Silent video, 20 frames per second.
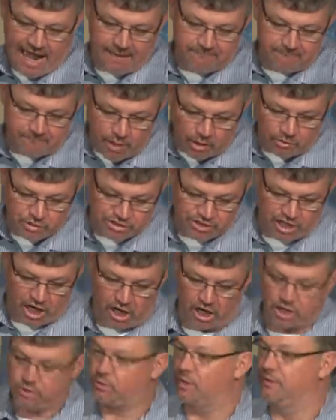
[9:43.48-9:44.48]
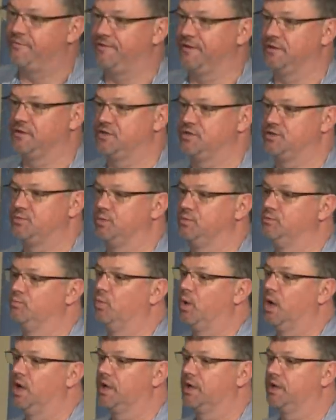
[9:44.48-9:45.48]
and most hardware filters wouldn't
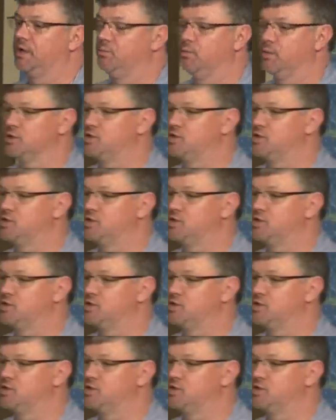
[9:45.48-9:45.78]
work. We'll